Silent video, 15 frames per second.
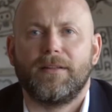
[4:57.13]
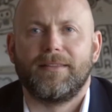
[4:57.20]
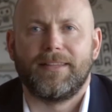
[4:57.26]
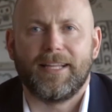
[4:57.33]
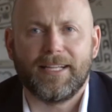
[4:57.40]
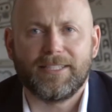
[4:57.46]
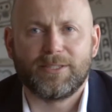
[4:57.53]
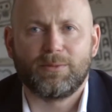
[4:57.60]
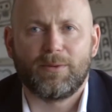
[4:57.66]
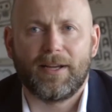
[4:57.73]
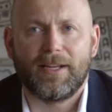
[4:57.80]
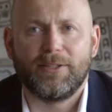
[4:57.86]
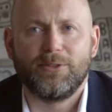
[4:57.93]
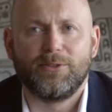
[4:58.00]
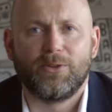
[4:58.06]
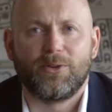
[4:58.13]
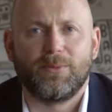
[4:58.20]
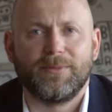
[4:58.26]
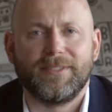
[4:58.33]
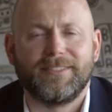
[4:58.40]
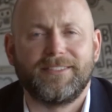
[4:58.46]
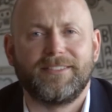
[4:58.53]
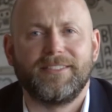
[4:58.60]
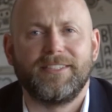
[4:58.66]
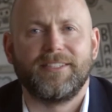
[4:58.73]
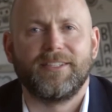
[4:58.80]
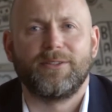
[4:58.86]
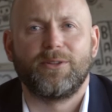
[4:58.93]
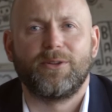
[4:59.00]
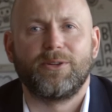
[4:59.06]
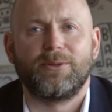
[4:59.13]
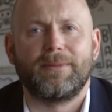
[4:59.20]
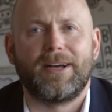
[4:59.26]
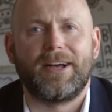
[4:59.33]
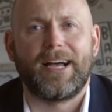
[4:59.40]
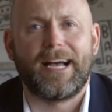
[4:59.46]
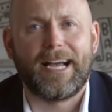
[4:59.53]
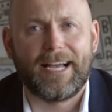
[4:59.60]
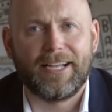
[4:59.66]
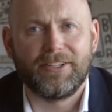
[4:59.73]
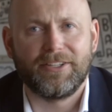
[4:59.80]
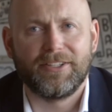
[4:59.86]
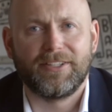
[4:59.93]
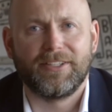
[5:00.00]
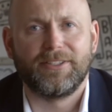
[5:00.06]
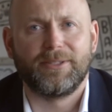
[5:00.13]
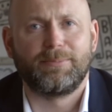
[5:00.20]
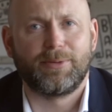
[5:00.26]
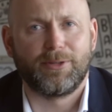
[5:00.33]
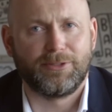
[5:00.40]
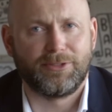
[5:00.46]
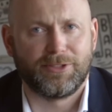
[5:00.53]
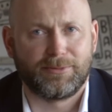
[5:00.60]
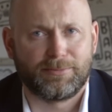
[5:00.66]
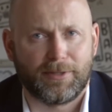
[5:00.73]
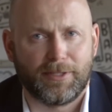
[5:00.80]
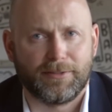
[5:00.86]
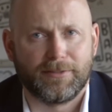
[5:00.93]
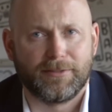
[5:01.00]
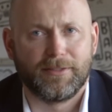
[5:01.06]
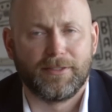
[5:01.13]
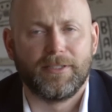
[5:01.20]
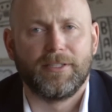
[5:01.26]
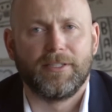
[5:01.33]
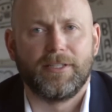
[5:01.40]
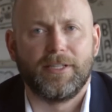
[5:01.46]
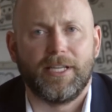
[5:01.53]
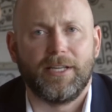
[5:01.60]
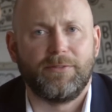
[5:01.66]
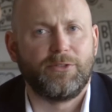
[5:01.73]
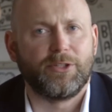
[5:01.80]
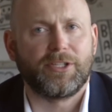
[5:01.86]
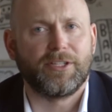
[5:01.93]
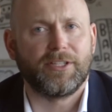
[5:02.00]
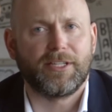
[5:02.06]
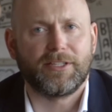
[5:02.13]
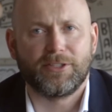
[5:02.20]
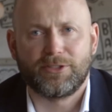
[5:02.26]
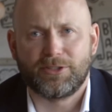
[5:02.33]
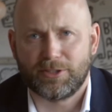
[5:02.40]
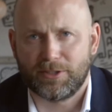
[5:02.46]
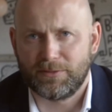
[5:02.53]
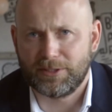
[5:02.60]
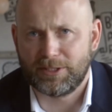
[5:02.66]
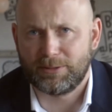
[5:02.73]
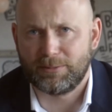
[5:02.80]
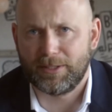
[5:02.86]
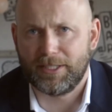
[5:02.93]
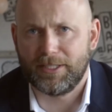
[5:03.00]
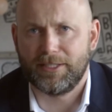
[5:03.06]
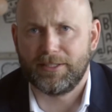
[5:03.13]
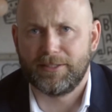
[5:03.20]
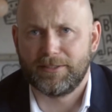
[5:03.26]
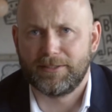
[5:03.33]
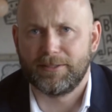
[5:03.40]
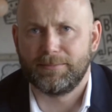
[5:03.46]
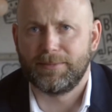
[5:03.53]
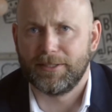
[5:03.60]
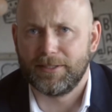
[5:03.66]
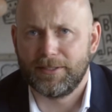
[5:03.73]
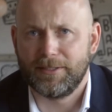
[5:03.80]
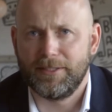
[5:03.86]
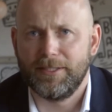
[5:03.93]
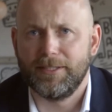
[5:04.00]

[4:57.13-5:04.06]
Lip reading: That's why you normally see the loan amount higher than the purchase price. If you collect a service-related disability,